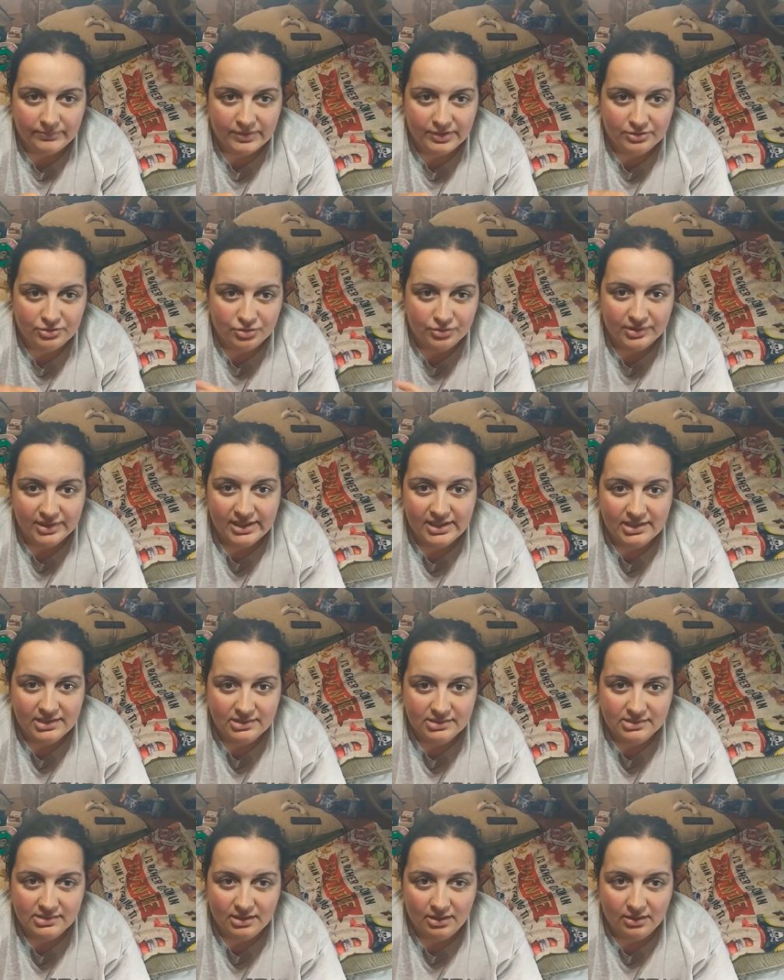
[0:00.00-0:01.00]
the
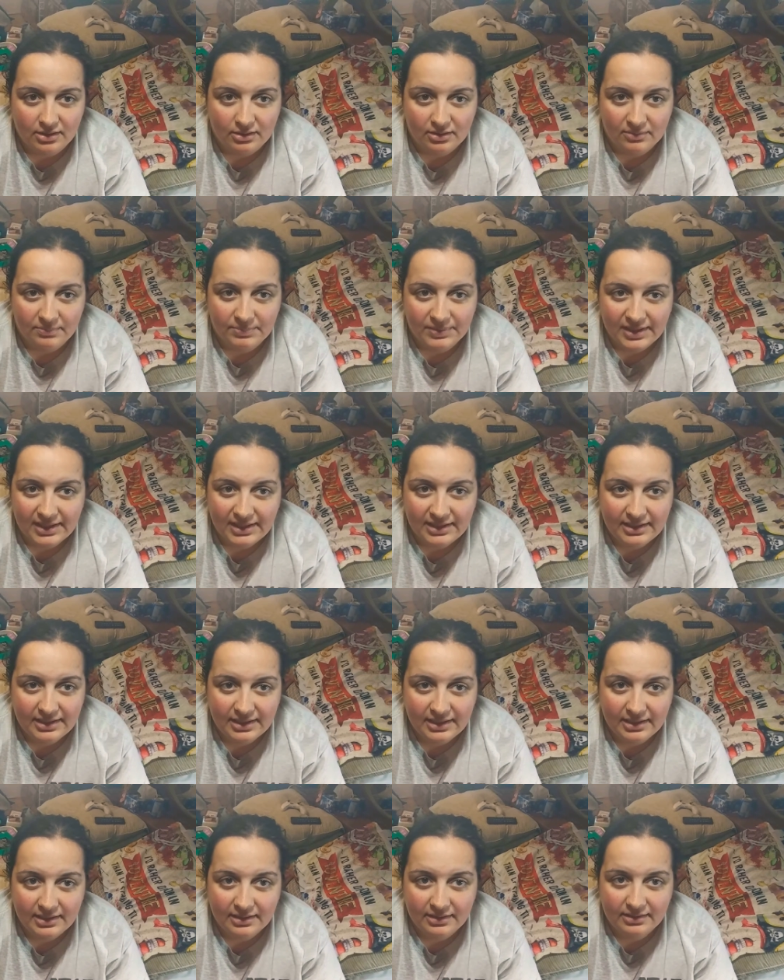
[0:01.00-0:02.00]
trees are
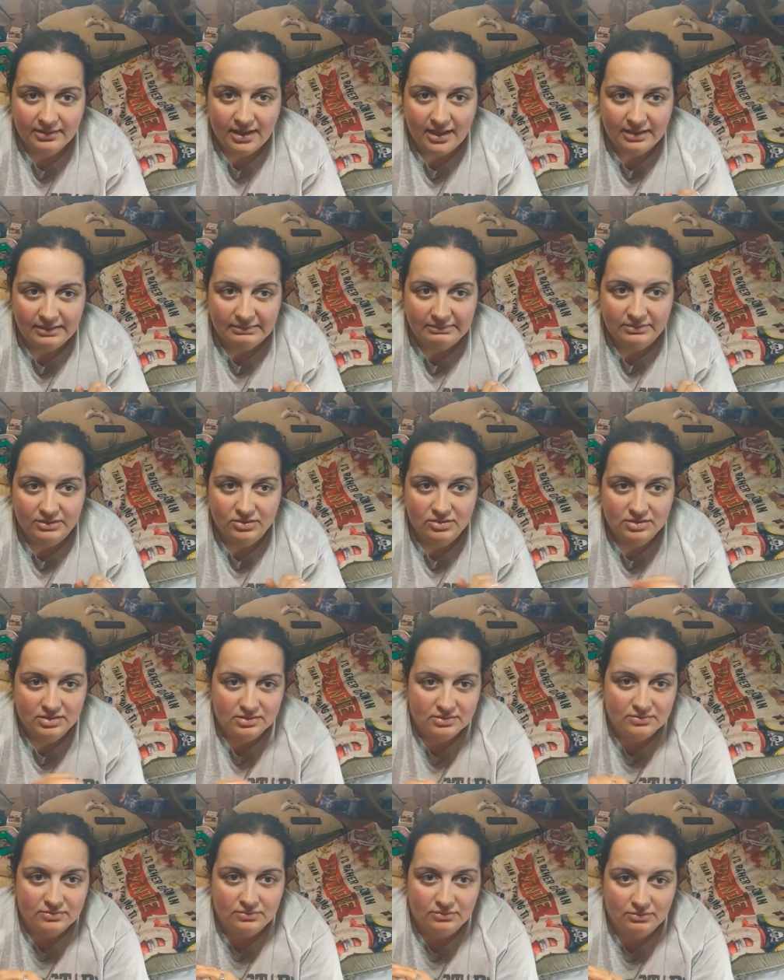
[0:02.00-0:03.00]
bleeding and there's
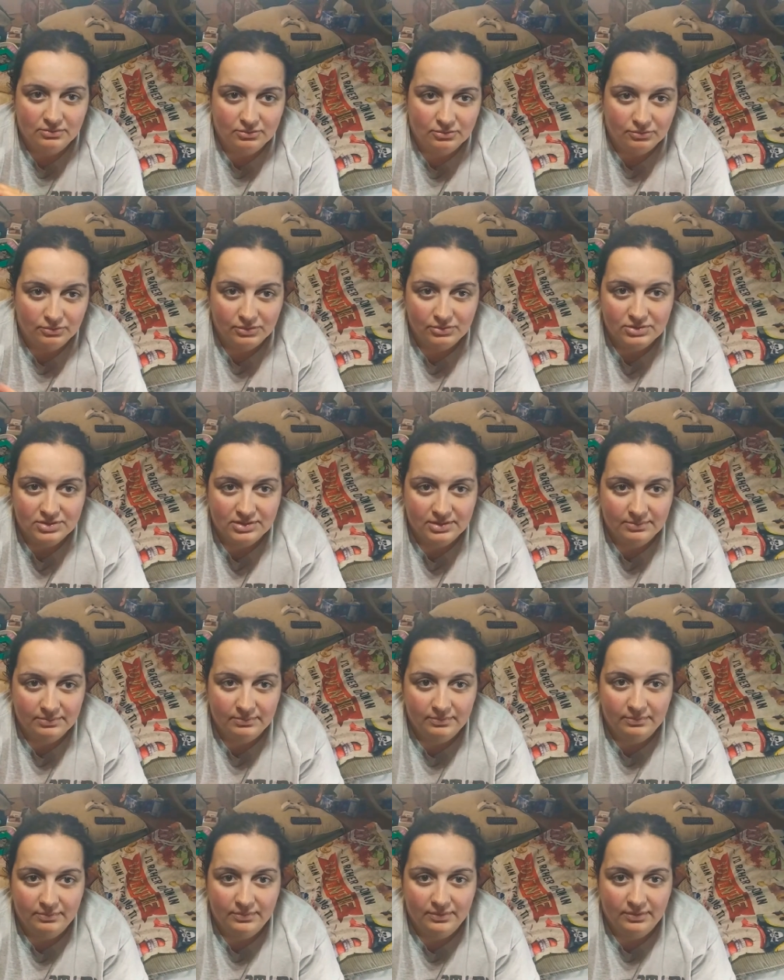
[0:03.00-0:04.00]
this gruesome
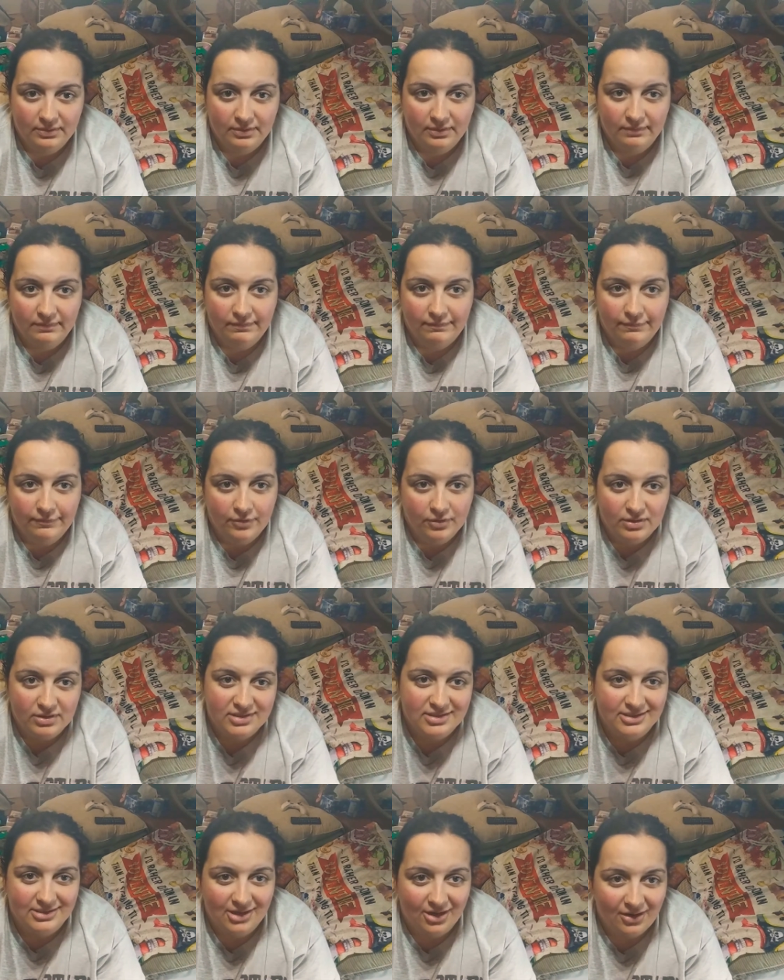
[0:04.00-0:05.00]

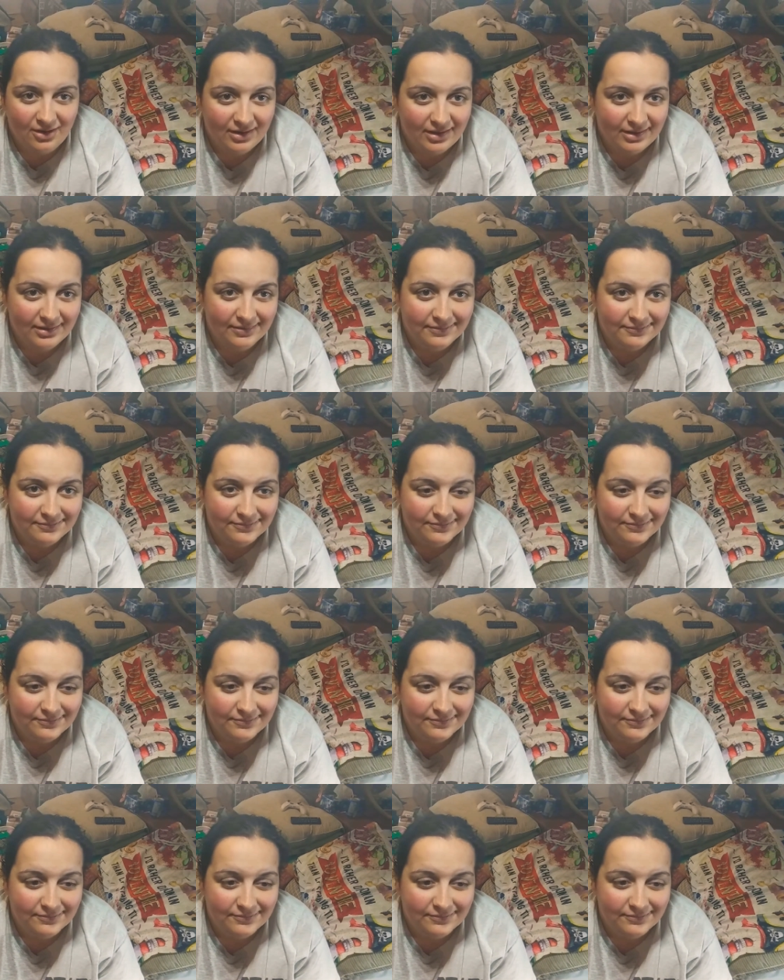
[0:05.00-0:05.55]
forest god